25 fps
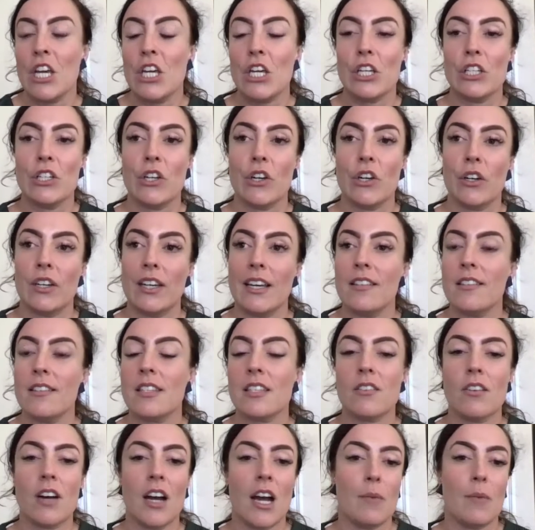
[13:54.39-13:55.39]
you know
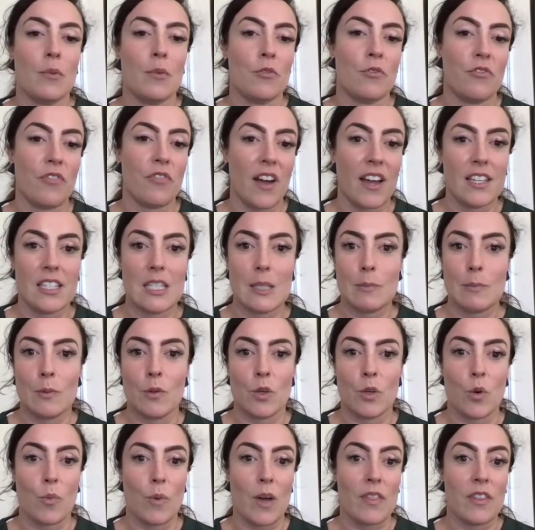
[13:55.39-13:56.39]
instagram or
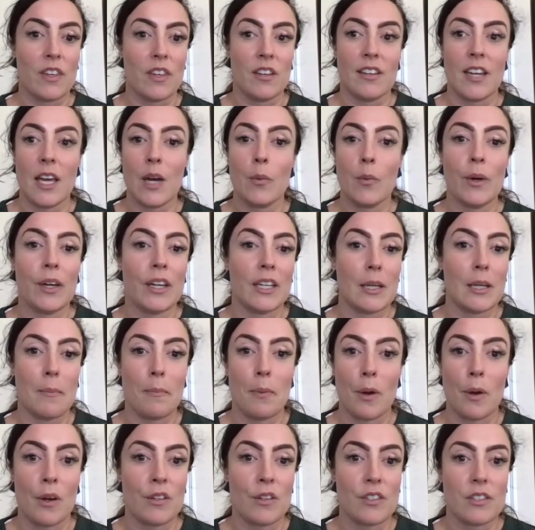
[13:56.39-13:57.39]
facebook or whether you're networking in
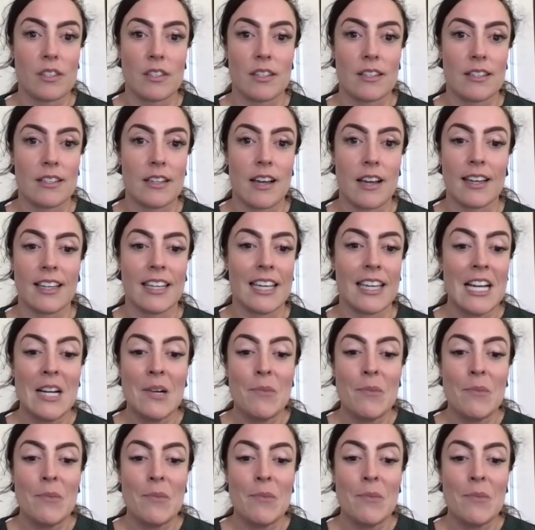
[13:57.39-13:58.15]
person like